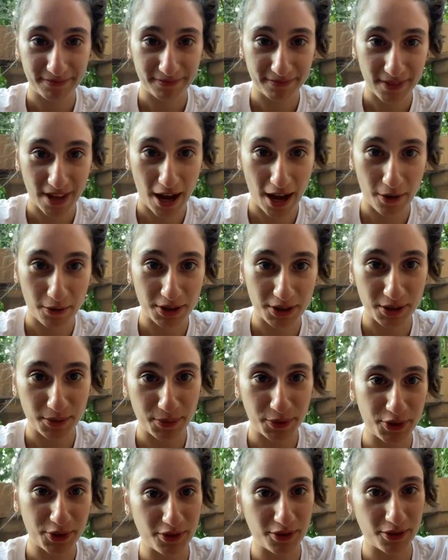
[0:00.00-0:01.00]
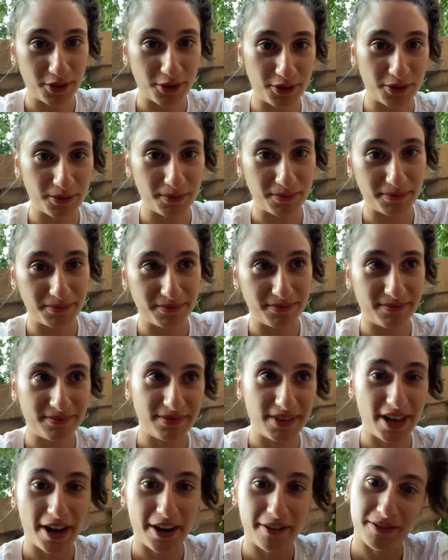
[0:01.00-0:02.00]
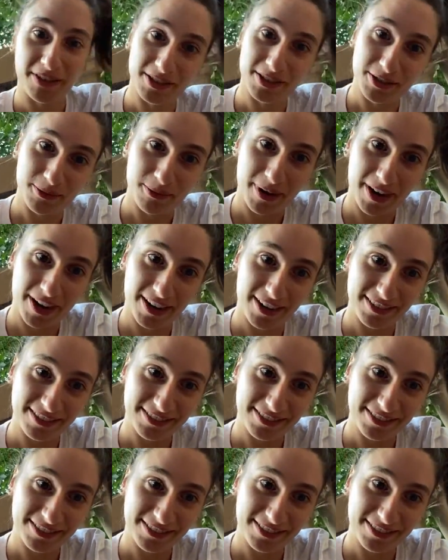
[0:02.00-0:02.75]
I was supposed to go live this way.